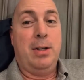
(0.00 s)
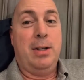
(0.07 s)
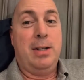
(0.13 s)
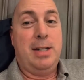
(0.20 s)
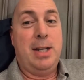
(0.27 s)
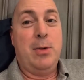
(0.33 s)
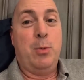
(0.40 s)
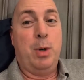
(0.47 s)

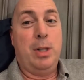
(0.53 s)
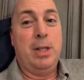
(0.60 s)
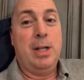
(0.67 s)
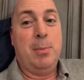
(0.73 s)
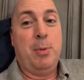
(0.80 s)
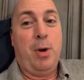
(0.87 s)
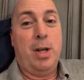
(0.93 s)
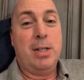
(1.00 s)
is he really
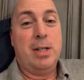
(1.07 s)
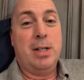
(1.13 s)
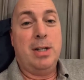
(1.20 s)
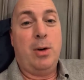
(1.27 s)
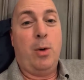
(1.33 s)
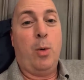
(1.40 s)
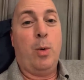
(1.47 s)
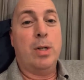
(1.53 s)
a
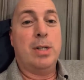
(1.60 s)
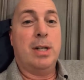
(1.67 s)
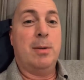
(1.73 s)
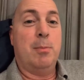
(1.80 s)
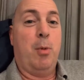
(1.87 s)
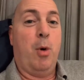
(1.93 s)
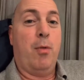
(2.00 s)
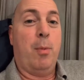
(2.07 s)
president, or was
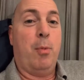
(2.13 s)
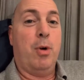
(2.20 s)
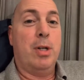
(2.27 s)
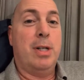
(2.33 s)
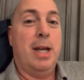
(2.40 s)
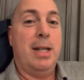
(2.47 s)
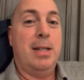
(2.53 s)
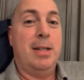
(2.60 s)
it more of a
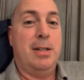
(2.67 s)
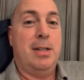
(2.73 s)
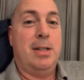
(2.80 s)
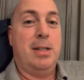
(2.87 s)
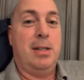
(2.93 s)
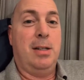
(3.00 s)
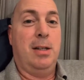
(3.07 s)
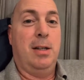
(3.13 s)

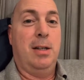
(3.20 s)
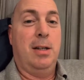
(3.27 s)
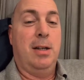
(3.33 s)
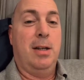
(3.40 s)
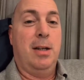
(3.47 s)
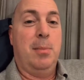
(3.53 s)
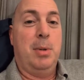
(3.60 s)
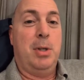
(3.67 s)
pretendency?
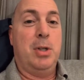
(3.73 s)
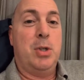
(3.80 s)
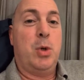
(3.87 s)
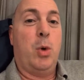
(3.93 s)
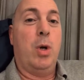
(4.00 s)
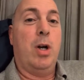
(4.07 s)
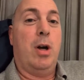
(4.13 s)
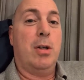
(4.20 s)
Because
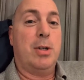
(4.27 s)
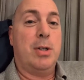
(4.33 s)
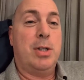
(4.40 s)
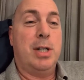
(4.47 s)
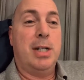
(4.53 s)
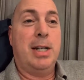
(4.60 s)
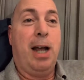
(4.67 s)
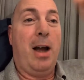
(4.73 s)
Tory also
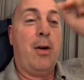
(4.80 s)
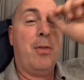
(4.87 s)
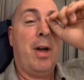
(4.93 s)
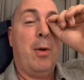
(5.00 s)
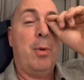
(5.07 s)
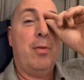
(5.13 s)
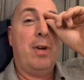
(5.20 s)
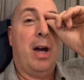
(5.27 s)
said, now
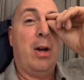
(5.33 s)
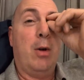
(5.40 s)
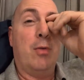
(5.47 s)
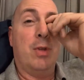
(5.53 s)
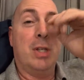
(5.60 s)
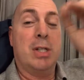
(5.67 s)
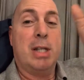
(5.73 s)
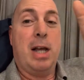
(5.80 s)
that we've got
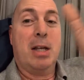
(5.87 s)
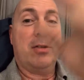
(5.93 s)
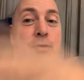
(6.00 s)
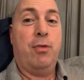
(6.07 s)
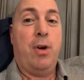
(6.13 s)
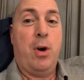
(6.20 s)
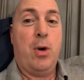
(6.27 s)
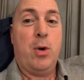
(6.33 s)
over this last
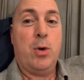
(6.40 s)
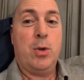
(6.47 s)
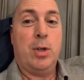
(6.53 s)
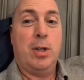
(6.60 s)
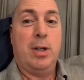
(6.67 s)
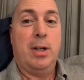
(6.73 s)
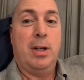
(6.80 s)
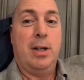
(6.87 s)

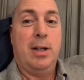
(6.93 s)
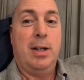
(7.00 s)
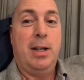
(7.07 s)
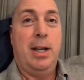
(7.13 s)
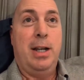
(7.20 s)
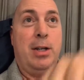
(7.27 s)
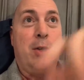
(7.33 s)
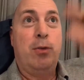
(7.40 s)
vote,
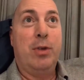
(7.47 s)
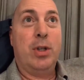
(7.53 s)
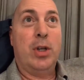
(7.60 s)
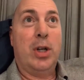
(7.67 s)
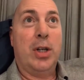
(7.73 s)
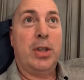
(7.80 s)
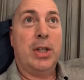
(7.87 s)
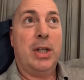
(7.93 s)
and if you
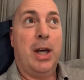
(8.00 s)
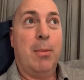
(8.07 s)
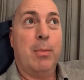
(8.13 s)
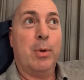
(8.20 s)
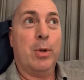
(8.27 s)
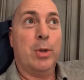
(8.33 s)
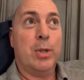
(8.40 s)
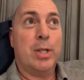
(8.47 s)
look at the
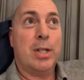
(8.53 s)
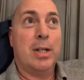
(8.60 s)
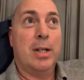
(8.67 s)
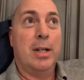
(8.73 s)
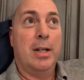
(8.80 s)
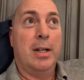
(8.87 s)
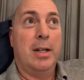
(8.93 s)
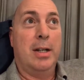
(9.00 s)
numbers,
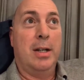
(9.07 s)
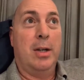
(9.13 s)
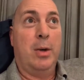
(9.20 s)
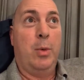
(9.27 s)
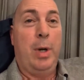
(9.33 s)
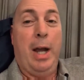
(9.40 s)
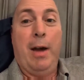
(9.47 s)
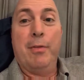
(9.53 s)

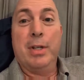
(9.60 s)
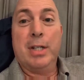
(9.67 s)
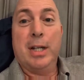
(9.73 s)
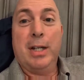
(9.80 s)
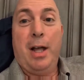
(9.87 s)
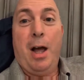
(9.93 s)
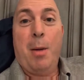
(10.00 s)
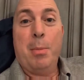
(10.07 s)
we have this
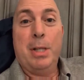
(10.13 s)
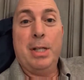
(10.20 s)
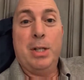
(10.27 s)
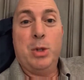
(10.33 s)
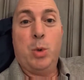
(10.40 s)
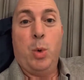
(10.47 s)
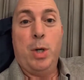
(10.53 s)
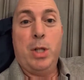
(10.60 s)
anomaly
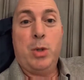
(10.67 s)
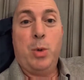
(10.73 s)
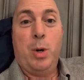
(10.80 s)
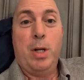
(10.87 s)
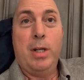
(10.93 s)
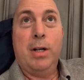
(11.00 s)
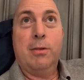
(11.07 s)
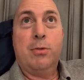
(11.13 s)
in
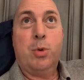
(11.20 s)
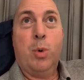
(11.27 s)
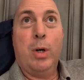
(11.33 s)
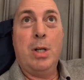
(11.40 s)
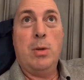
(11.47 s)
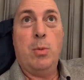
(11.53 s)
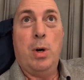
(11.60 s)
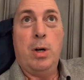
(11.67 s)
2020 of
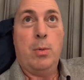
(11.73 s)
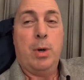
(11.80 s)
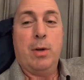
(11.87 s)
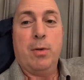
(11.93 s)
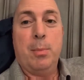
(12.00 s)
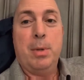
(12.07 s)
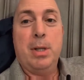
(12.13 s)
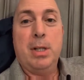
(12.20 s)
21
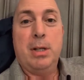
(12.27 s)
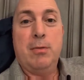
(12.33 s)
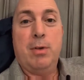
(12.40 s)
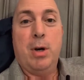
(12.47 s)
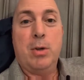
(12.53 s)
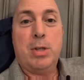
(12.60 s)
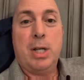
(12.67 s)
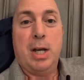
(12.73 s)
whatever million
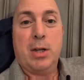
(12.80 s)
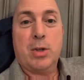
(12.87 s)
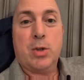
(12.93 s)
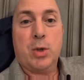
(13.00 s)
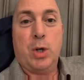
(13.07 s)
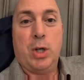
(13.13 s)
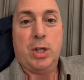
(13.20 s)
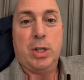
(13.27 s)
votes
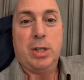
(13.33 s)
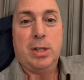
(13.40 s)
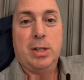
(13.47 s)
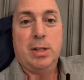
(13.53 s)
extra.